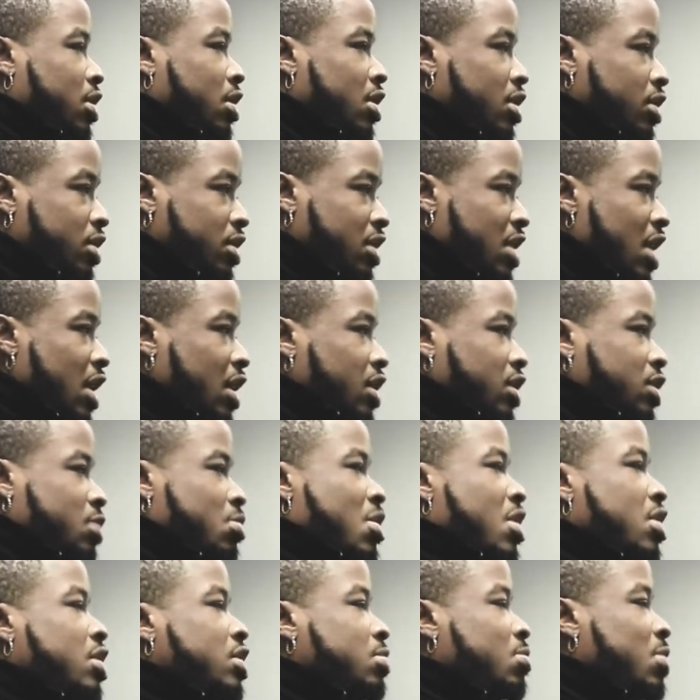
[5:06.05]
He's the second
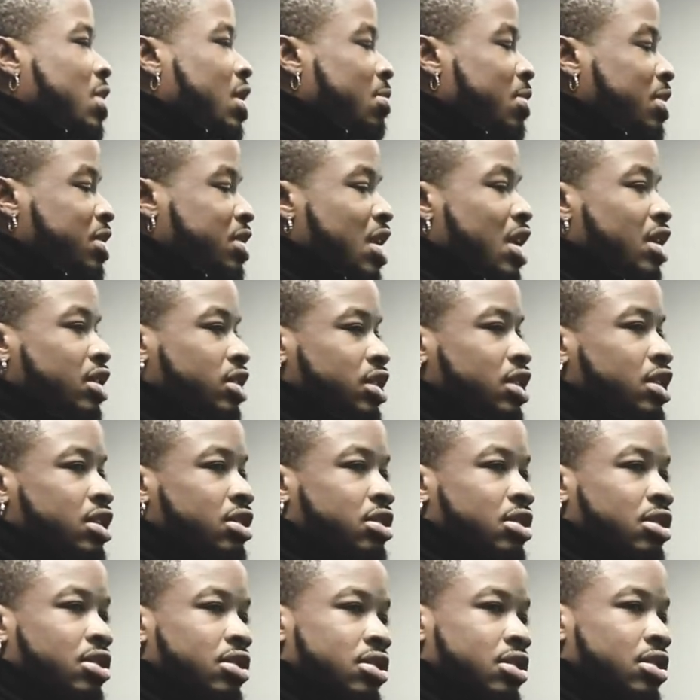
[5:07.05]
smartest man besides
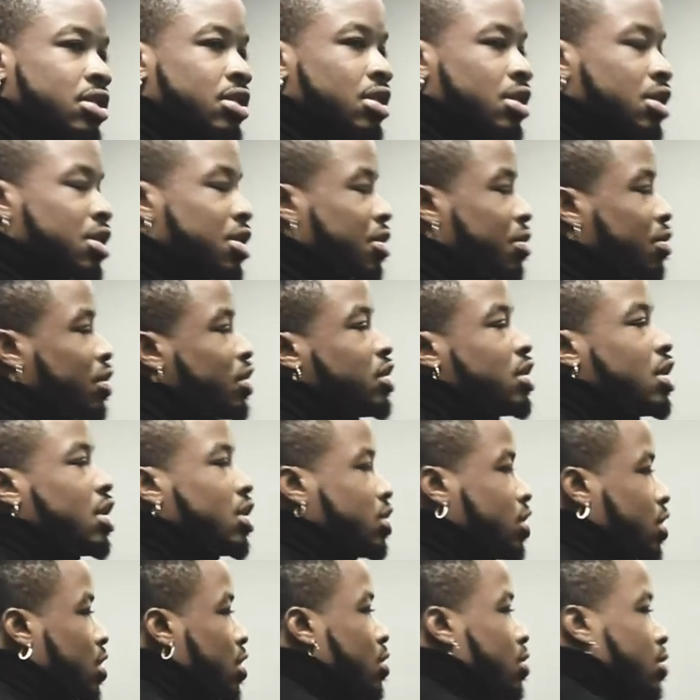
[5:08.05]
Jesus. What's the
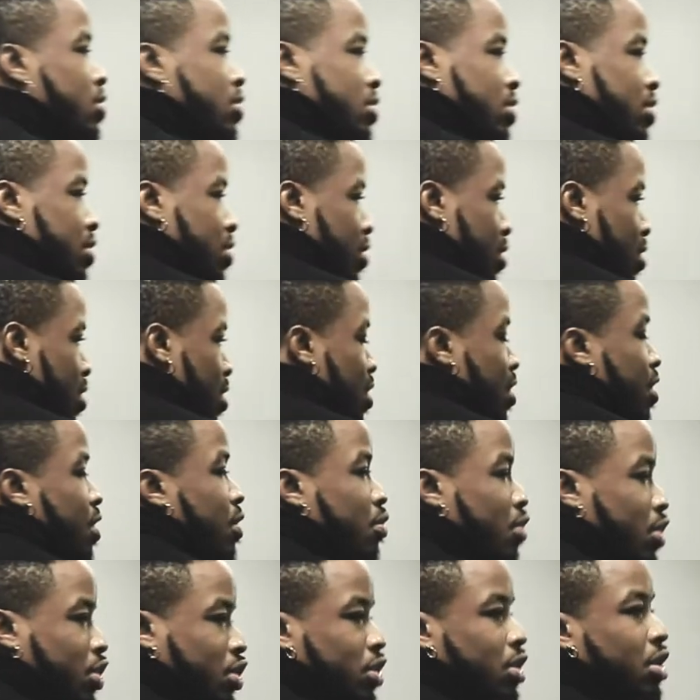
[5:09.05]
excuse?
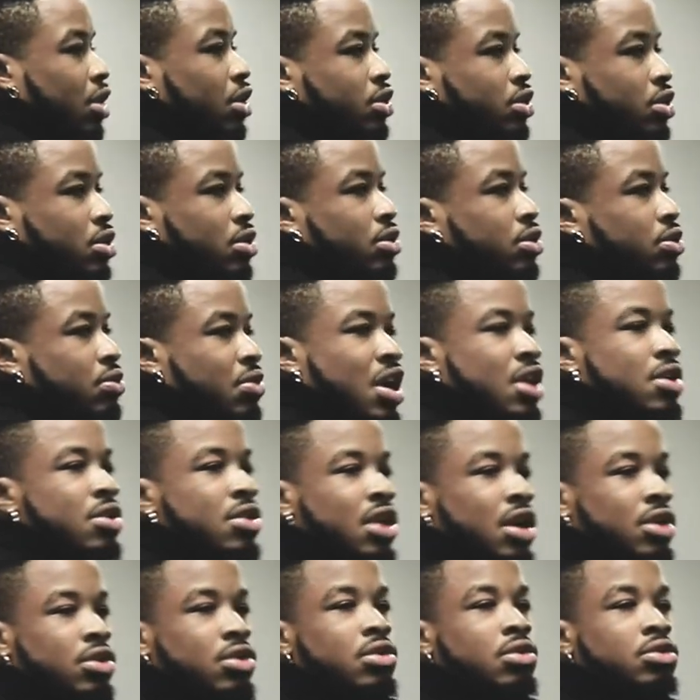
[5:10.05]
What's your excuse? Why are you
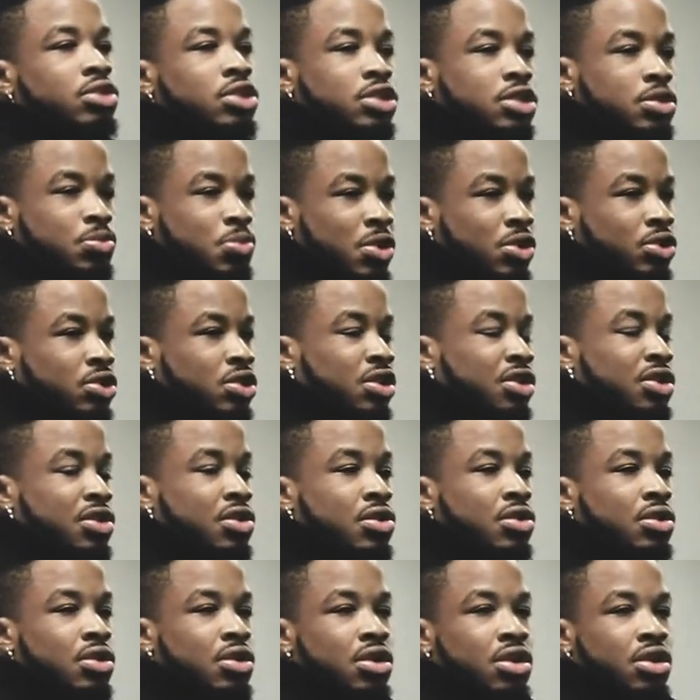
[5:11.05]
not doing what you're supposed to
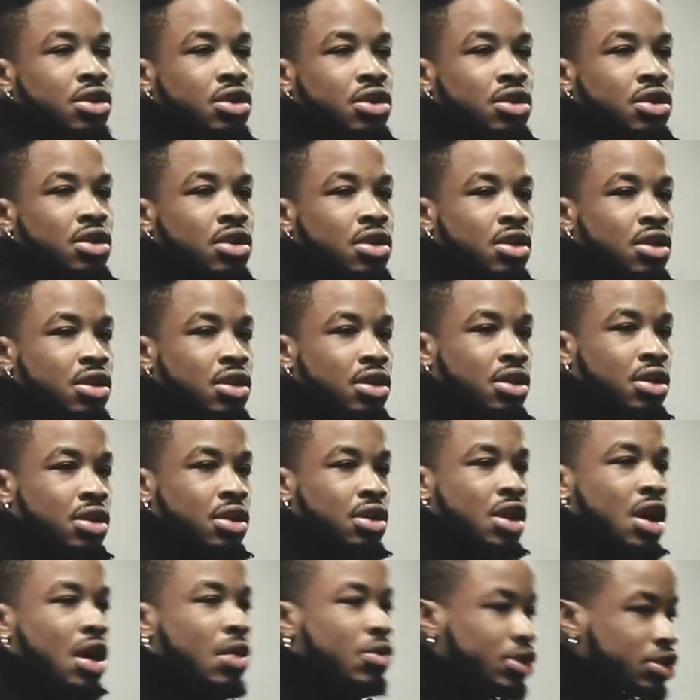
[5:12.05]
do?
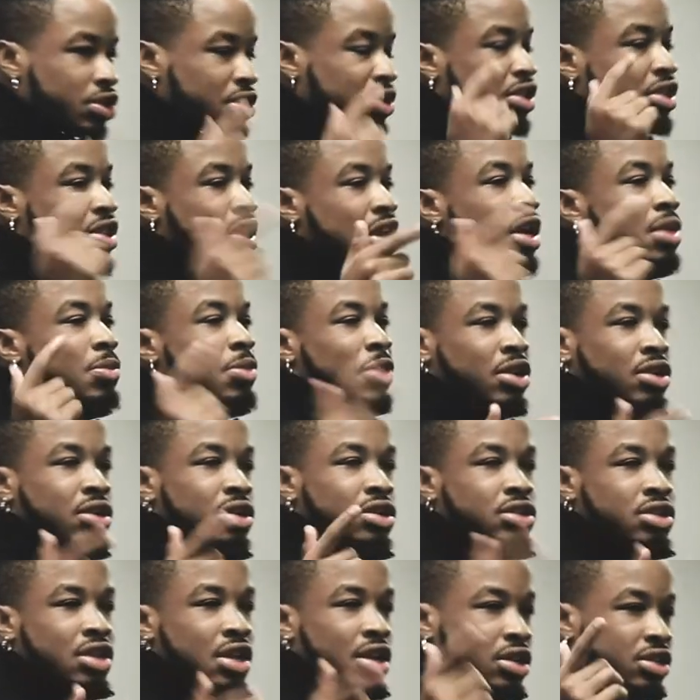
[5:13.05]
I want you to think about
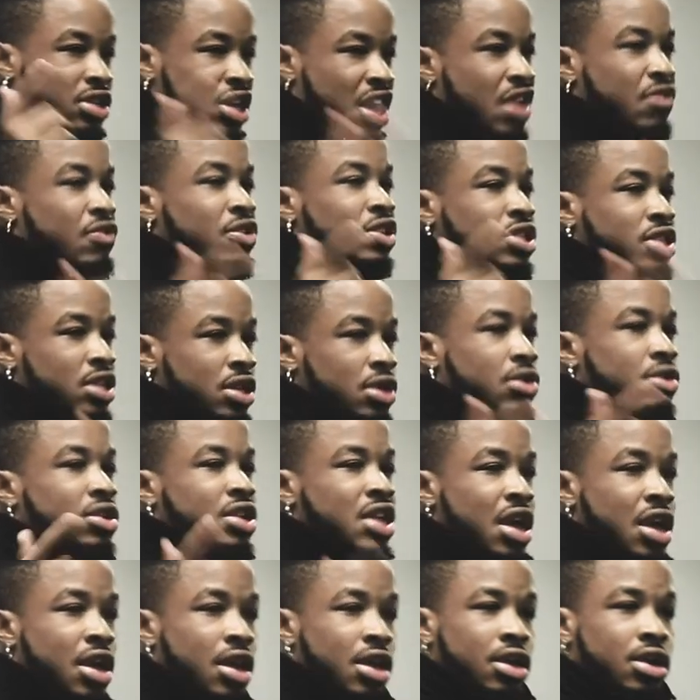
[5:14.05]
these things every single
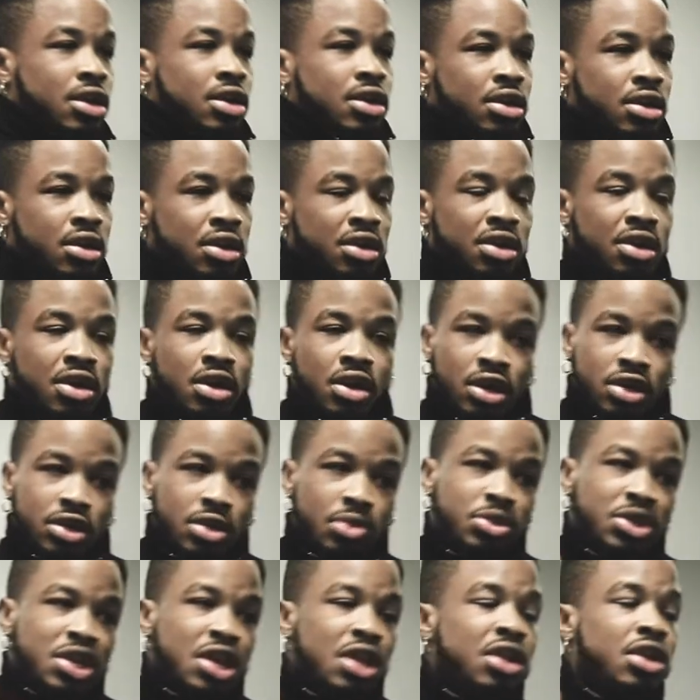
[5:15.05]
day. Because
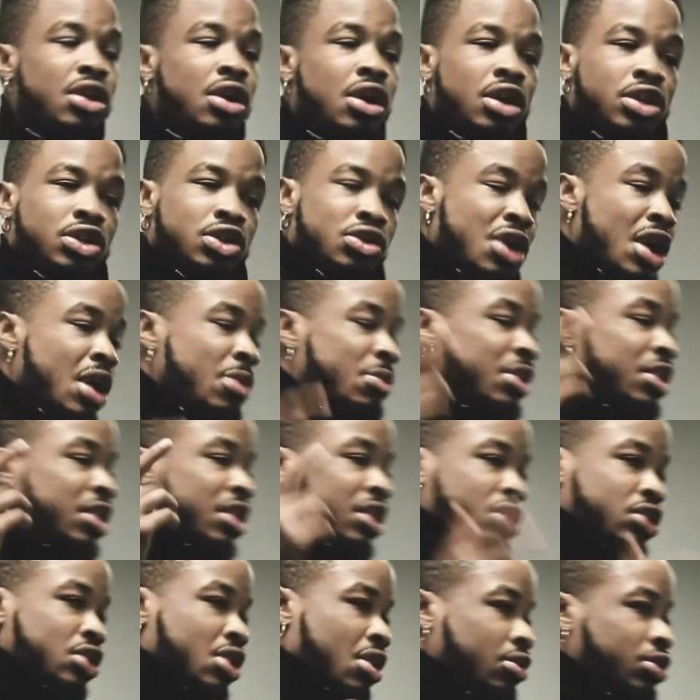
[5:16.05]
I'm telling y'all, trauma
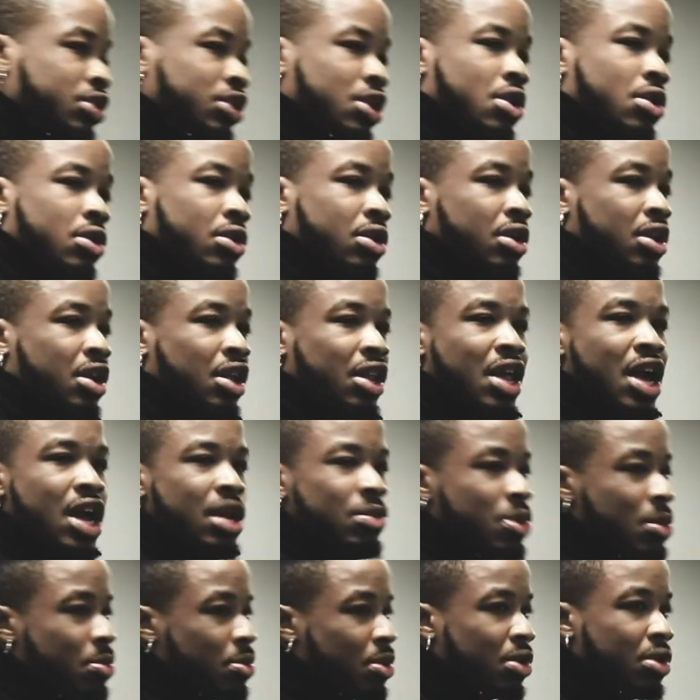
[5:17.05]
is no joke. A lot of
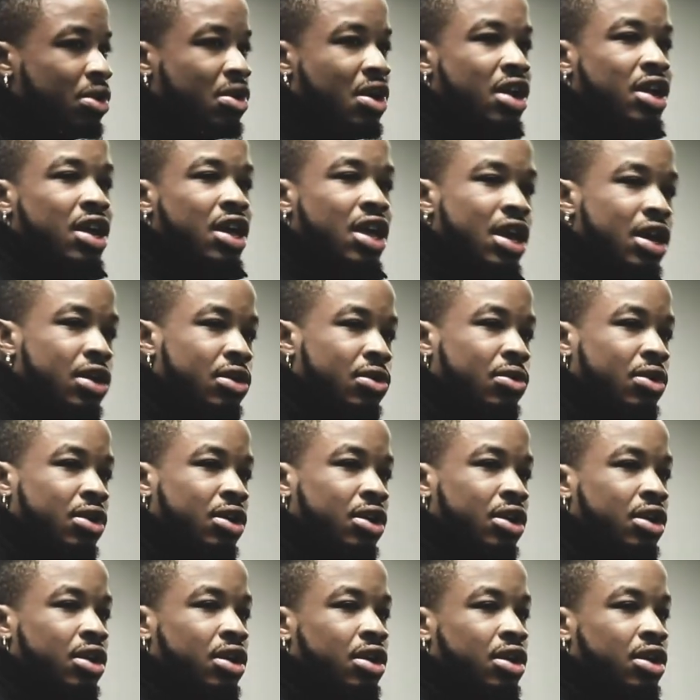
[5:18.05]
people don't know how to handle it.